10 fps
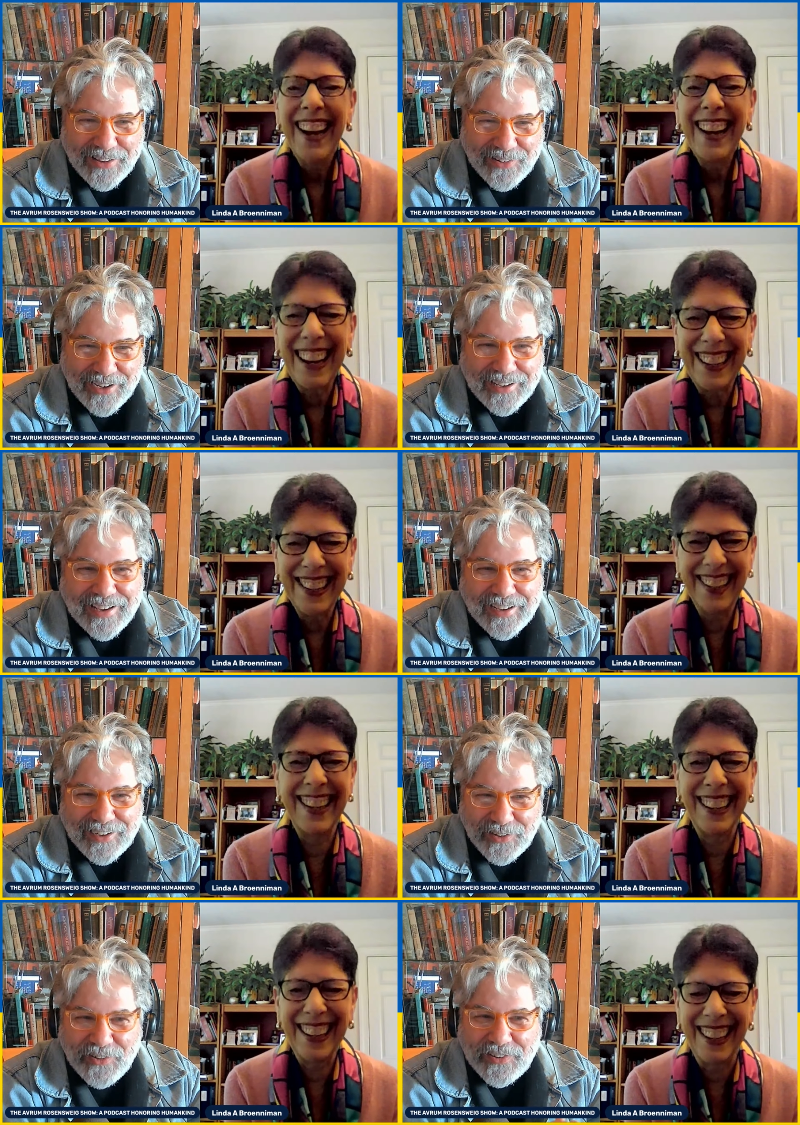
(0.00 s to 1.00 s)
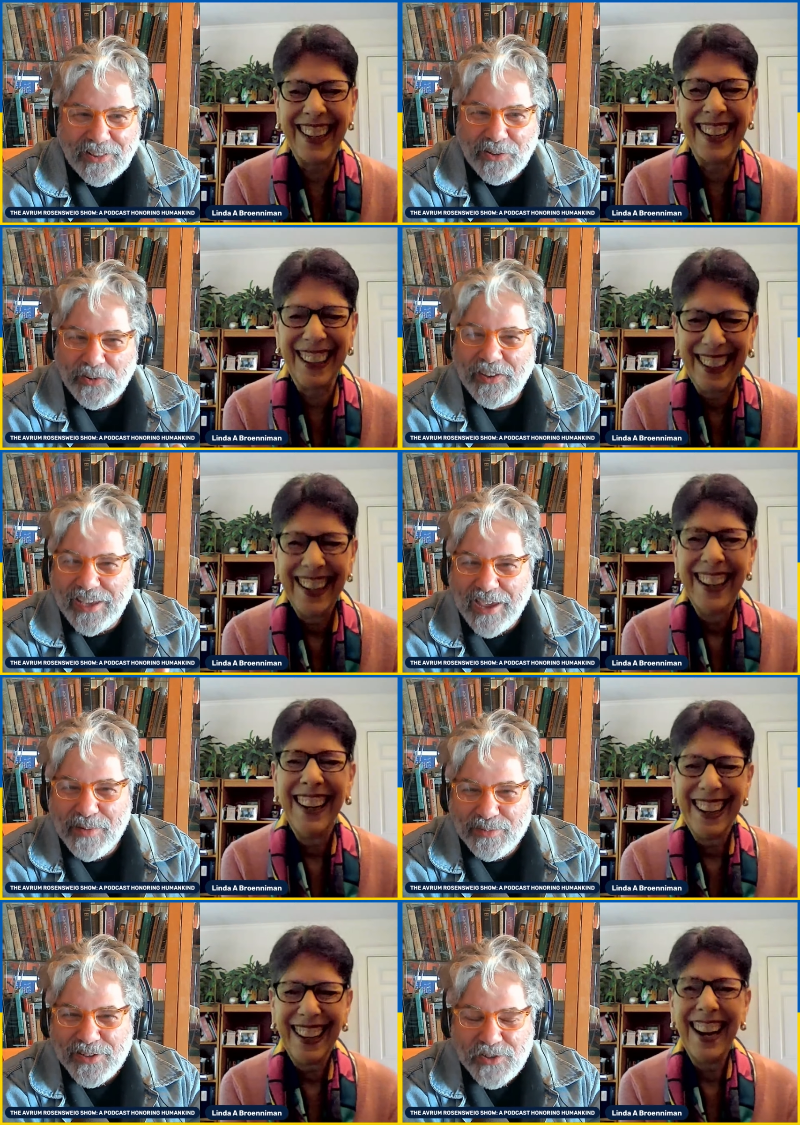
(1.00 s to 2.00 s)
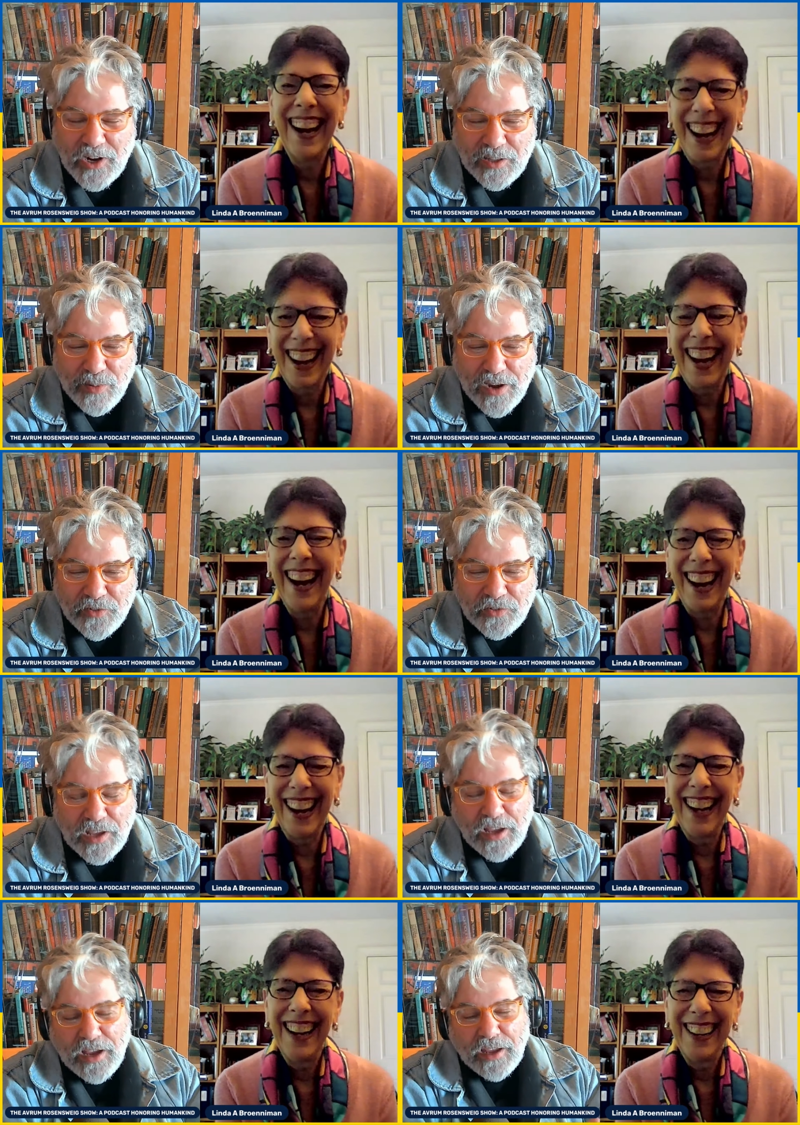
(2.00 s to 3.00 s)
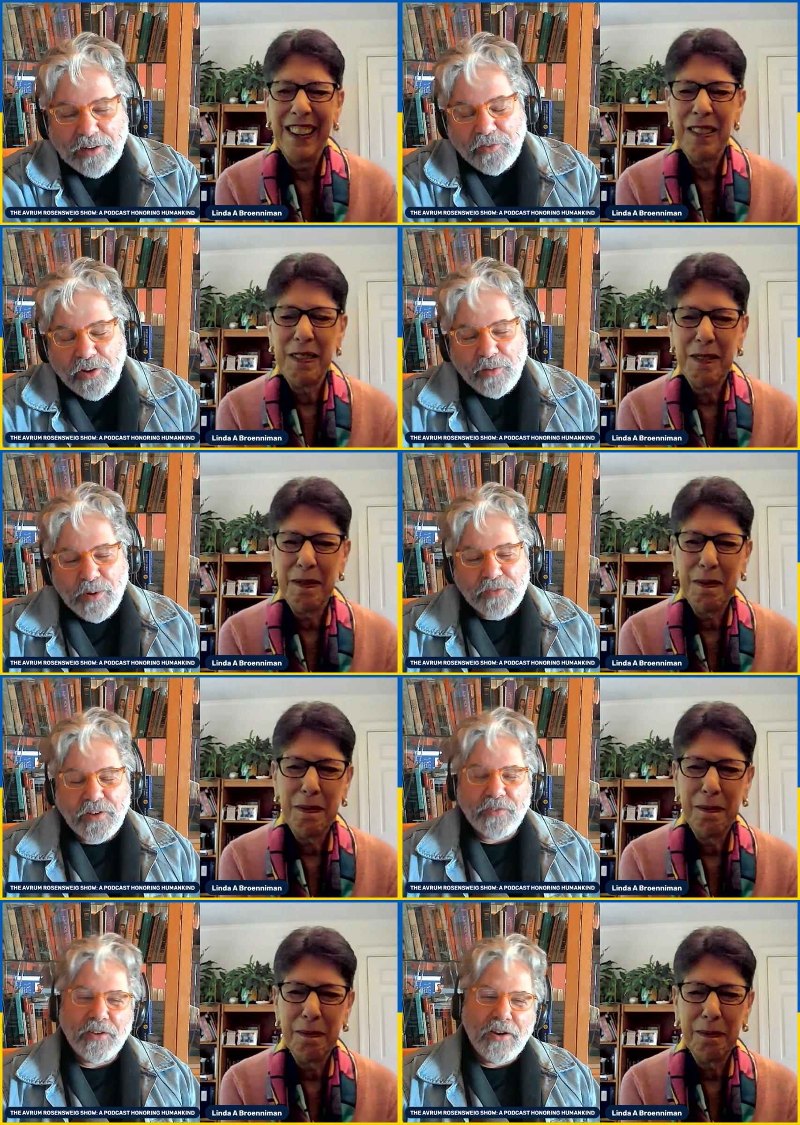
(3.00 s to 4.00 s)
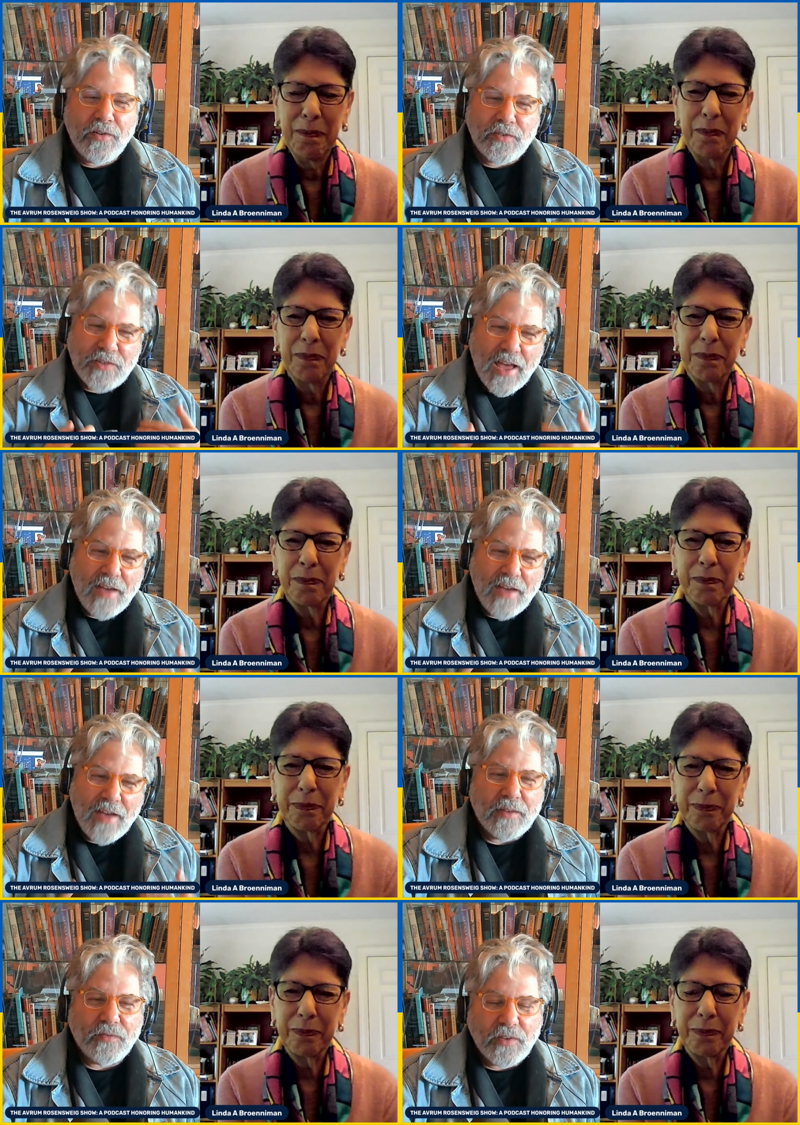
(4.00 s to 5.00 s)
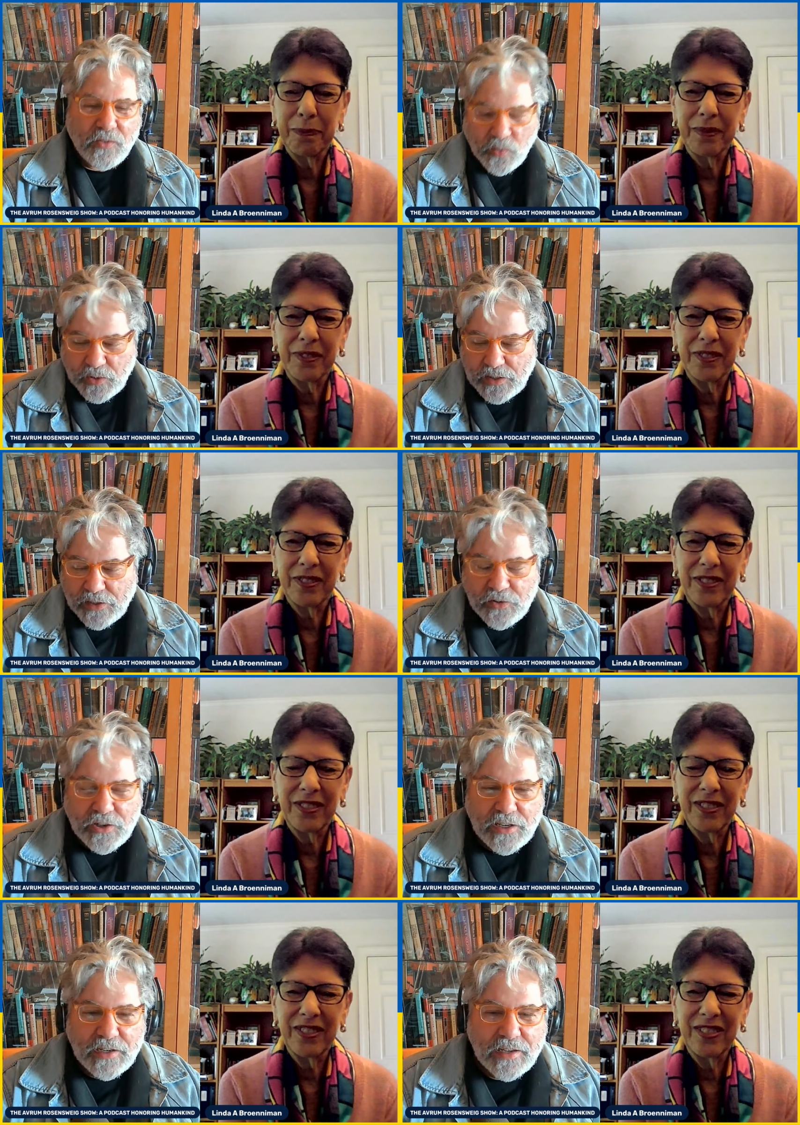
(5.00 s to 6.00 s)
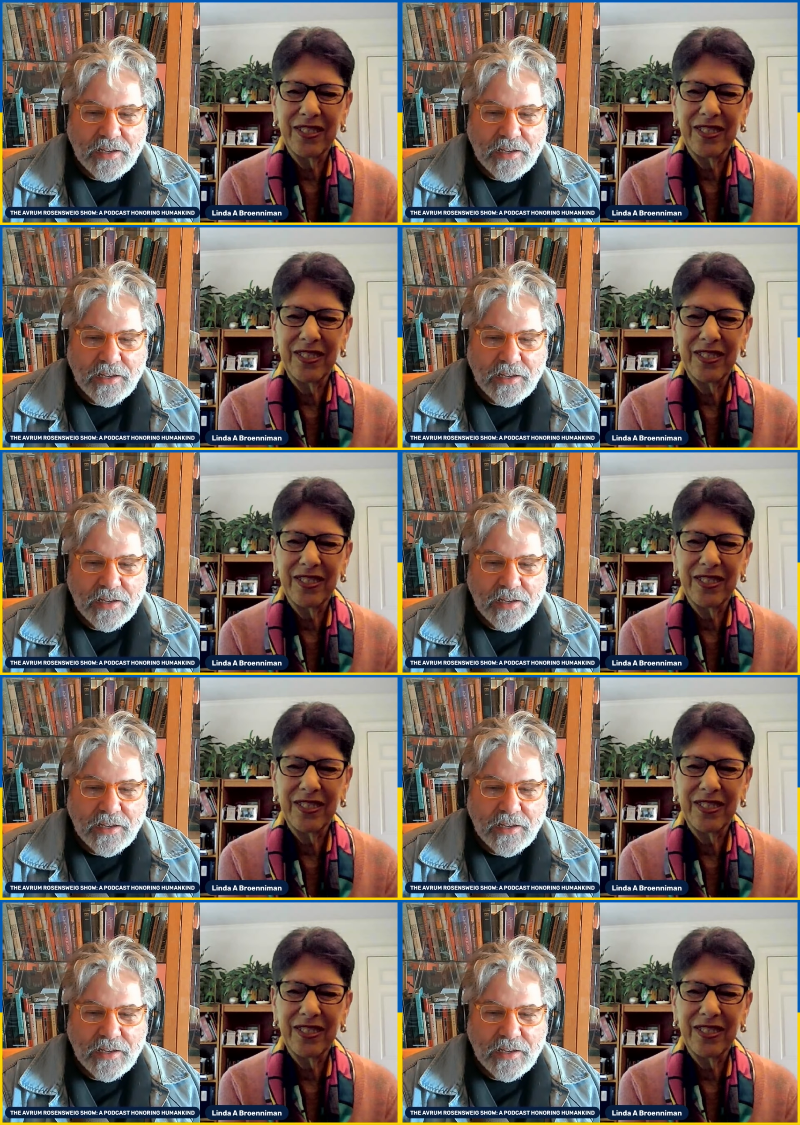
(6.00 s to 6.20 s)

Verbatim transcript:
Speaker 1: the way. Lucy came up to Charlie Brown, and Charlie Brown says, "You know, there's half of me that feels really good."